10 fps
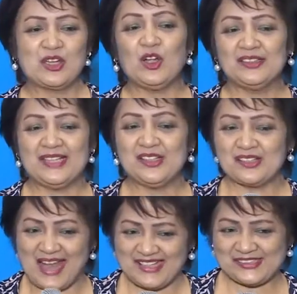Golden
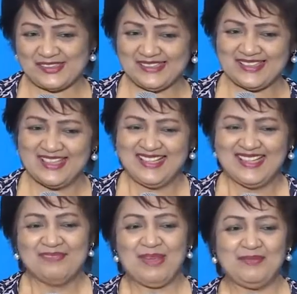Horizon.
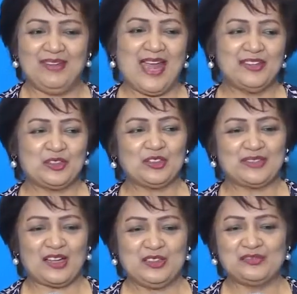Maybe I took
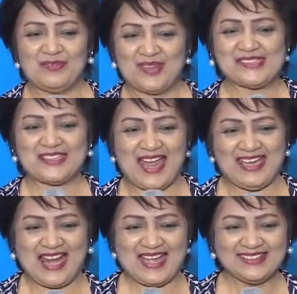the cue from the
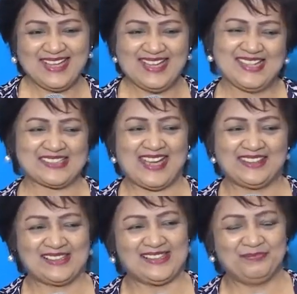Skyland
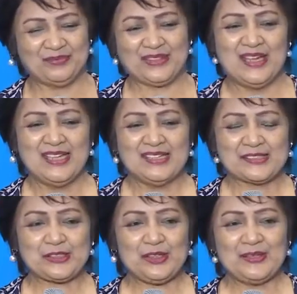Center.
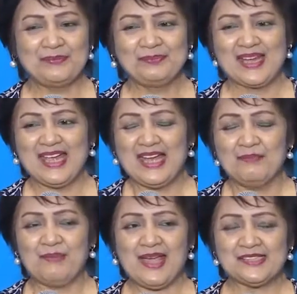So
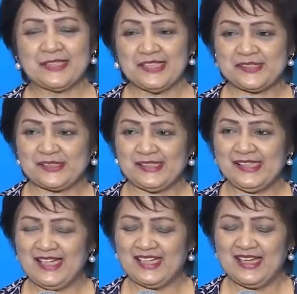my
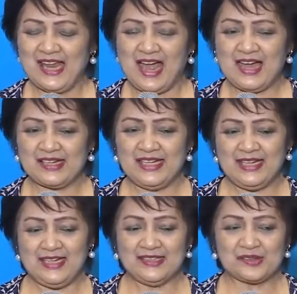sister
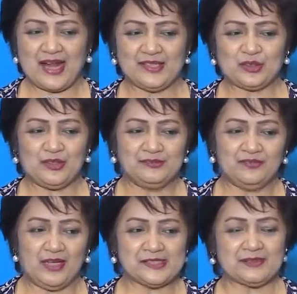really tried to
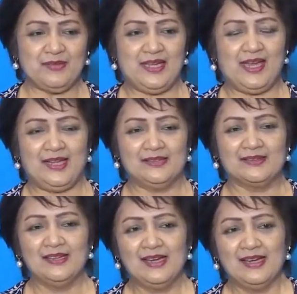convince me and